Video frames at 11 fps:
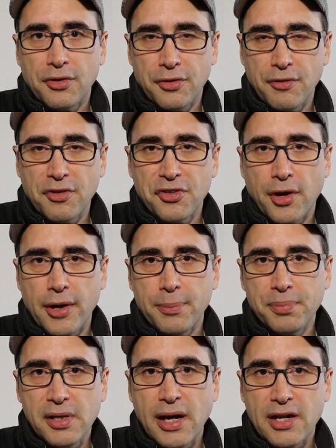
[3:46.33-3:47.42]
server-side
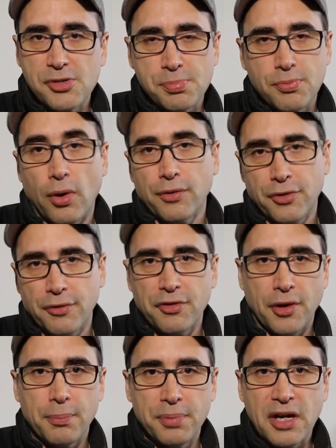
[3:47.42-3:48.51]

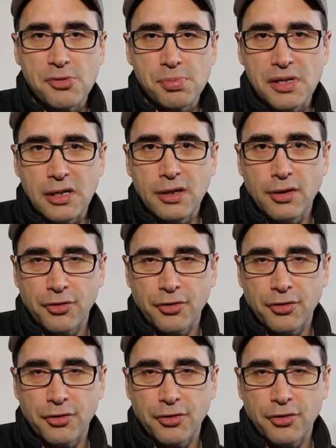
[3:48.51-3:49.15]
PHP